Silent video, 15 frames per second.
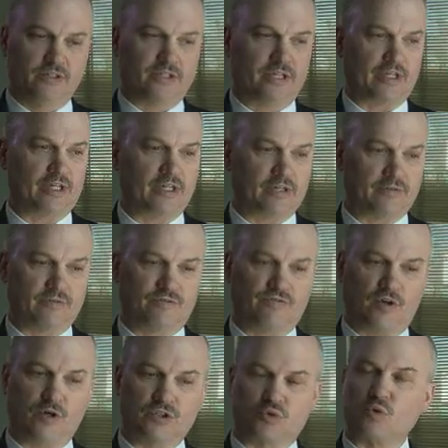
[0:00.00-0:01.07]
the uh,
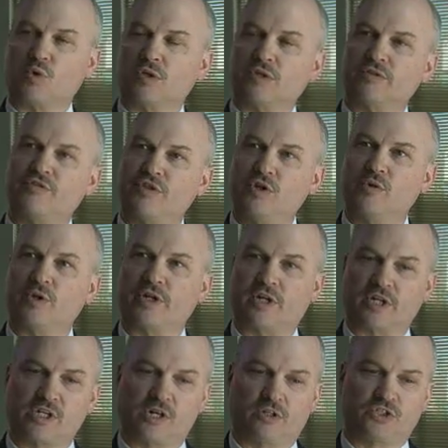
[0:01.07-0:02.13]
false worldview in
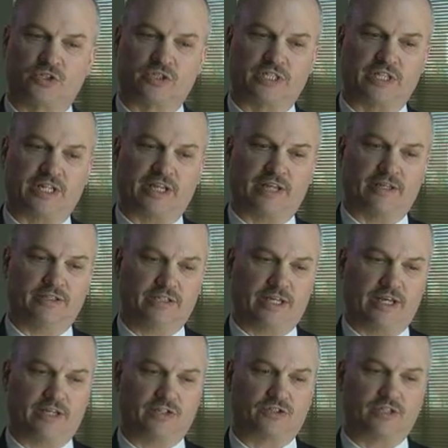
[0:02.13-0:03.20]
our culture today
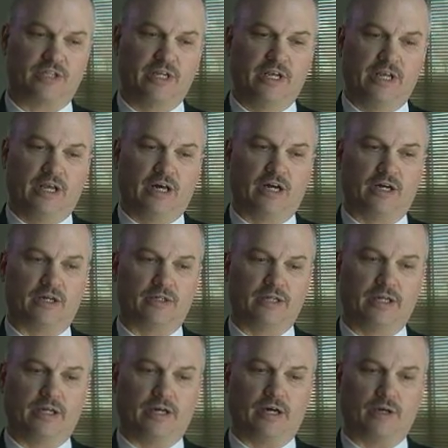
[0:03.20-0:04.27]
has, uh,
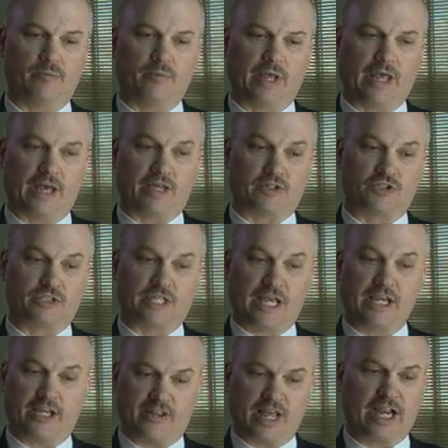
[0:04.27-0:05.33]
uh has
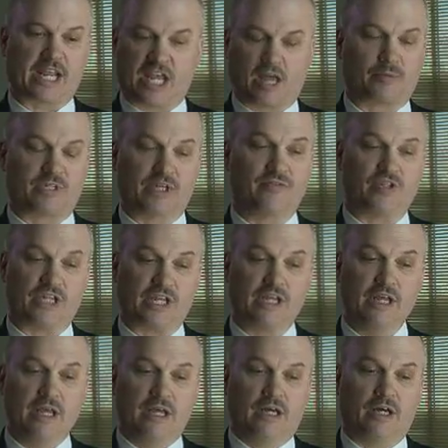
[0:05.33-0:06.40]
taken, that captivity,
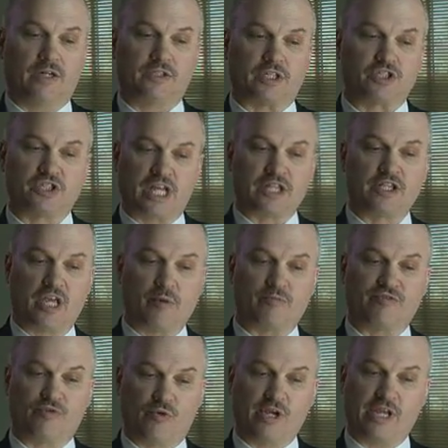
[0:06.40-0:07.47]
uh, to set them
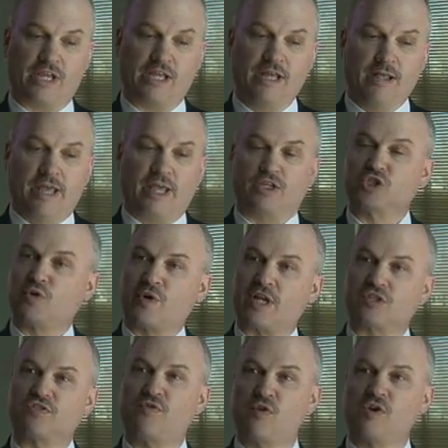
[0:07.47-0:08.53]
free and
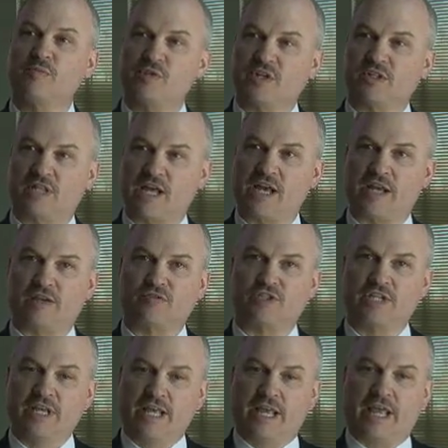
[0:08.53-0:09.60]
transform their
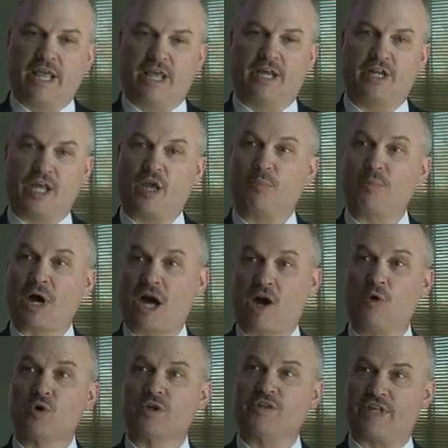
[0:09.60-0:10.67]
lives and
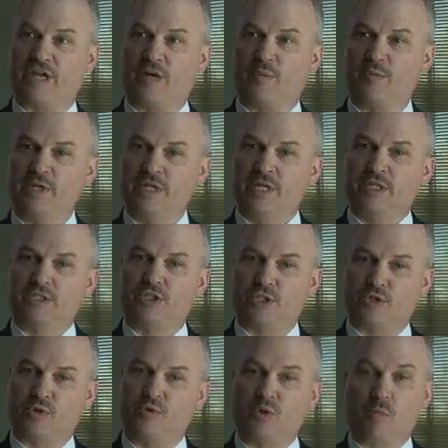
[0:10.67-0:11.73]
empower them
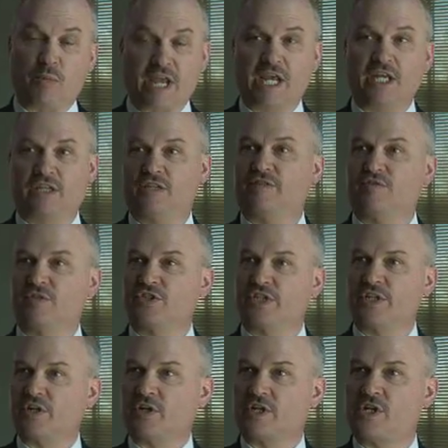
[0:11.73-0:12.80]
to make a difference
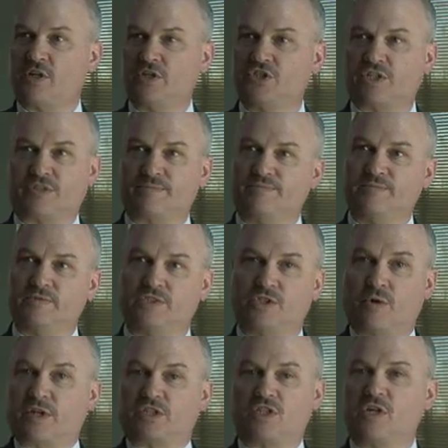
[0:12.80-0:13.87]
in our culture,
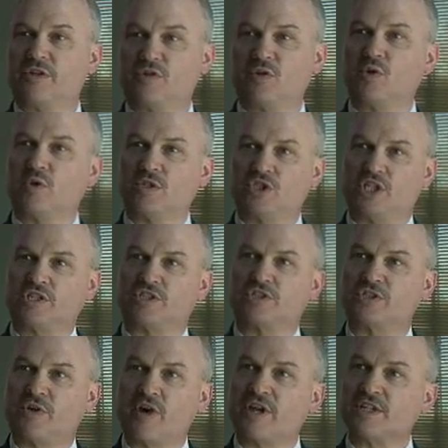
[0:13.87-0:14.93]
to exalt the Lord
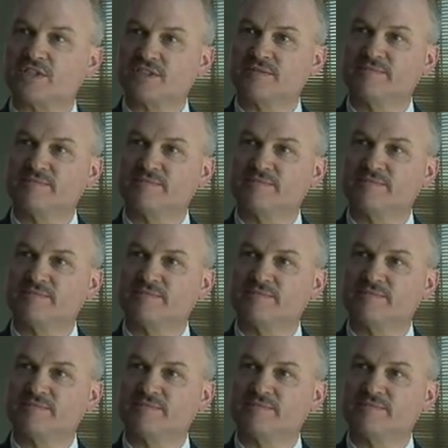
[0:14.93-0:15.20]
Jesus Christ.